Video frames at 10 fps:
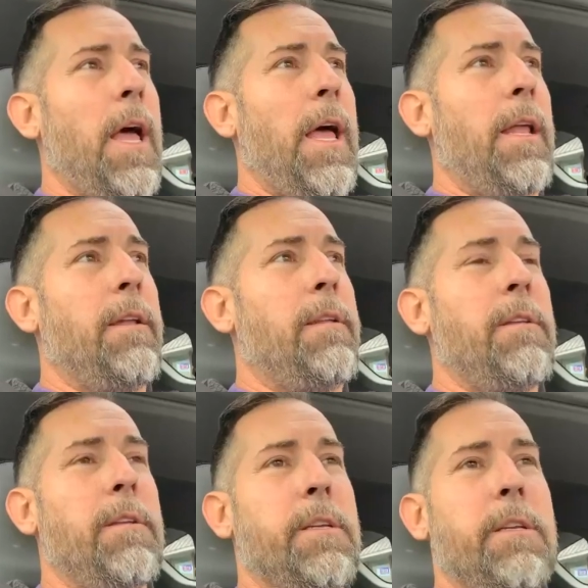And
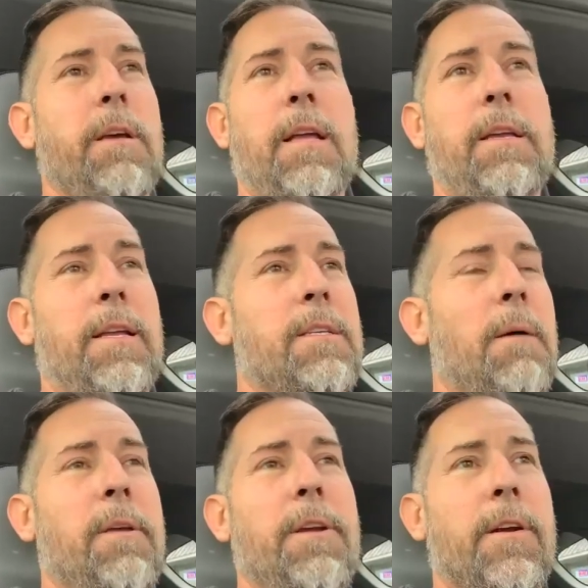get
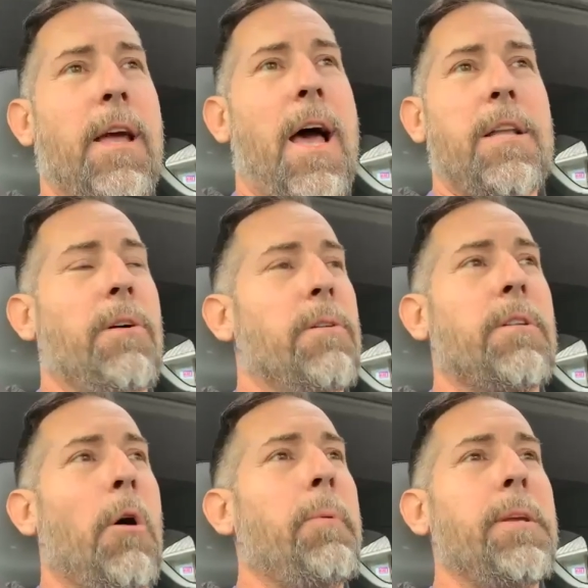some of your cash.
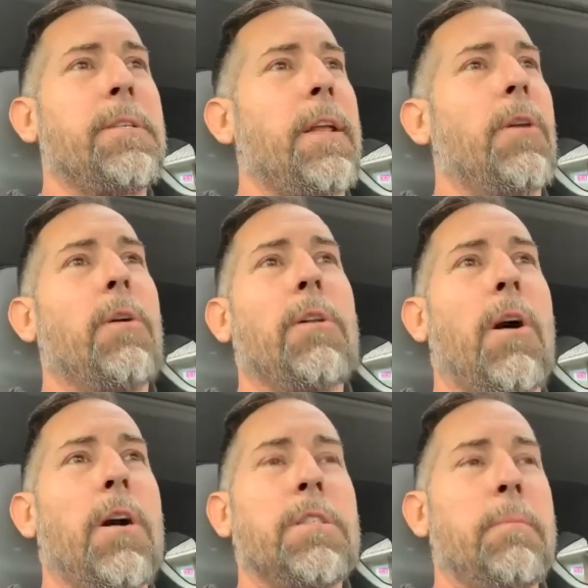Don't be sitting on
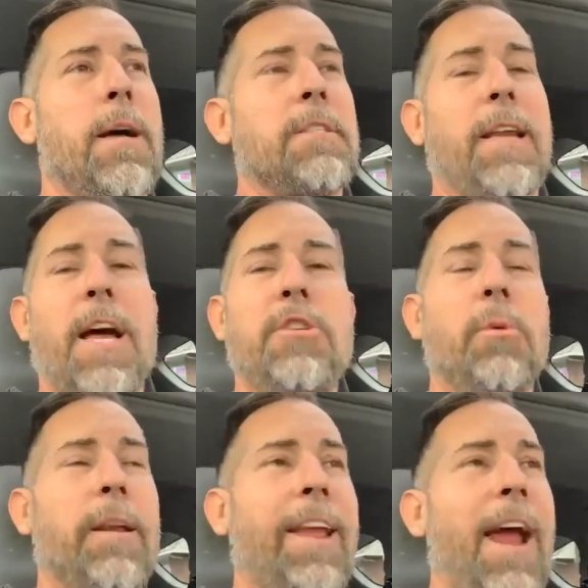large amounts of cash. You
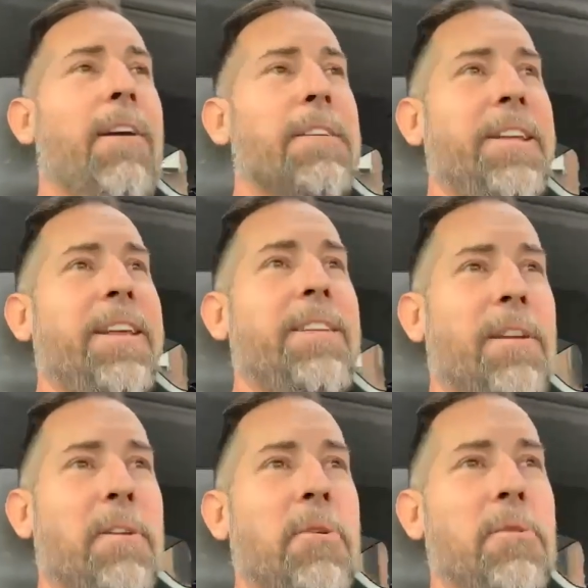are guaranteed to
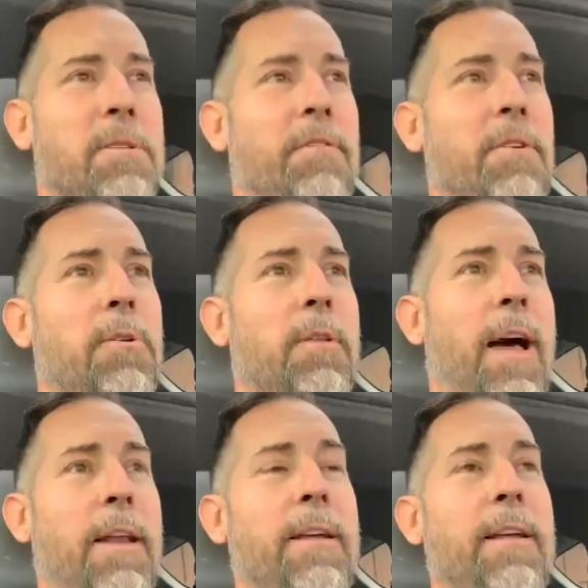lose if you do
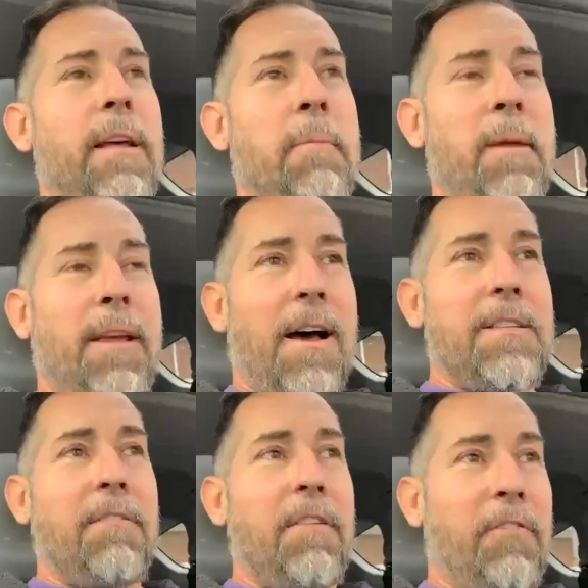that
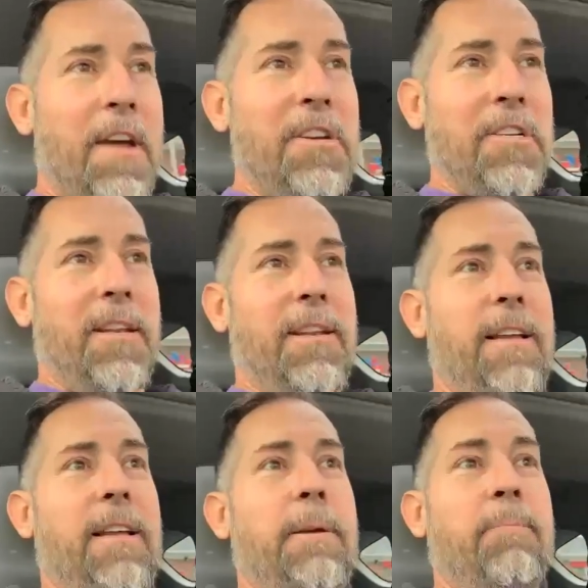because of inflation.
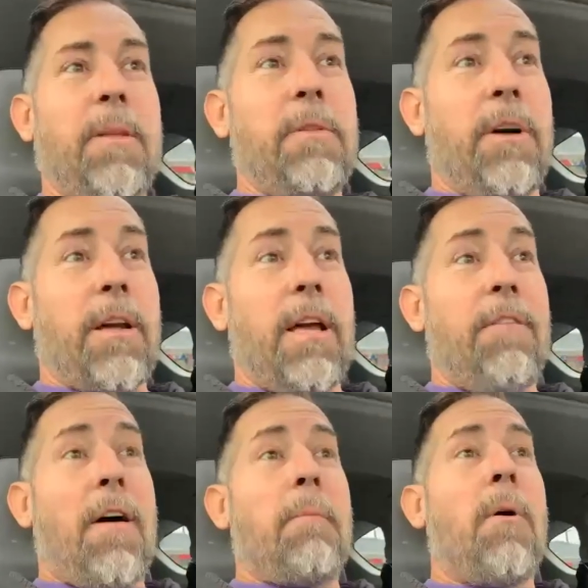look,
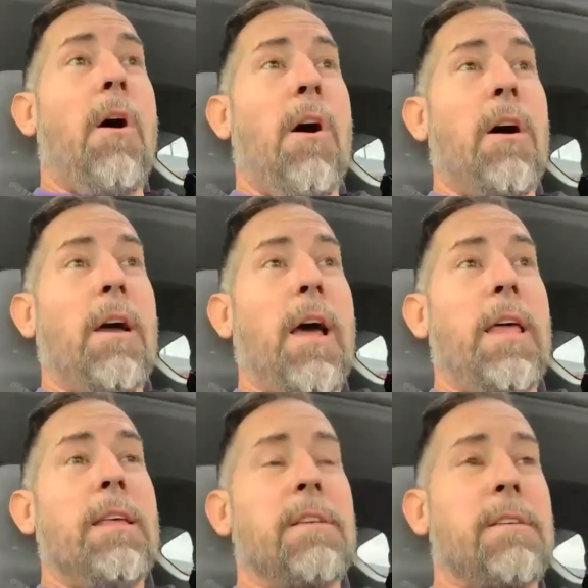if I'm wrong
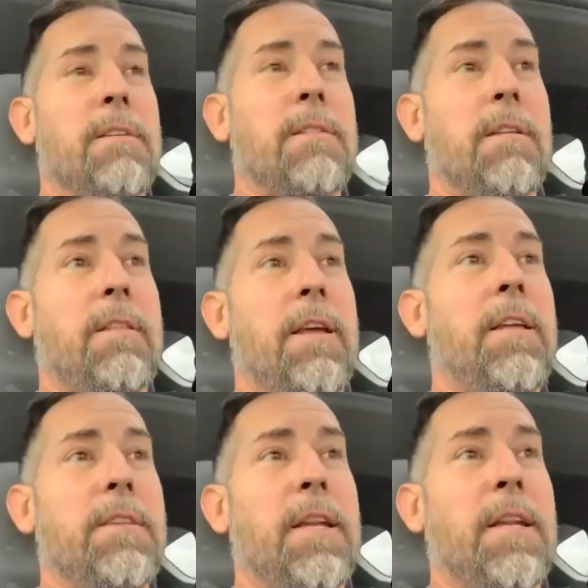and this
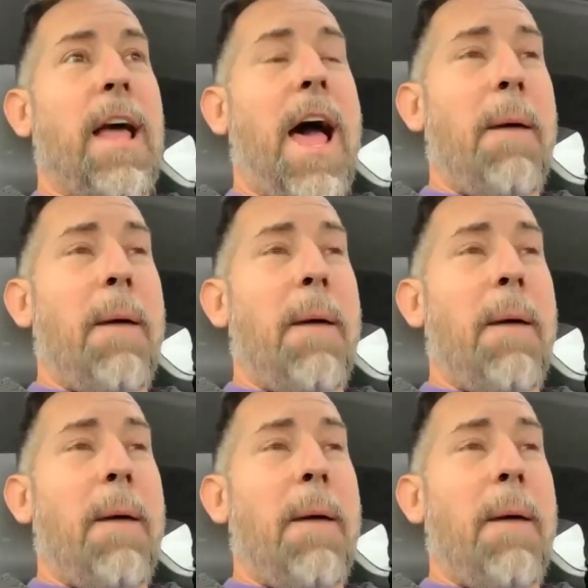thing doesn't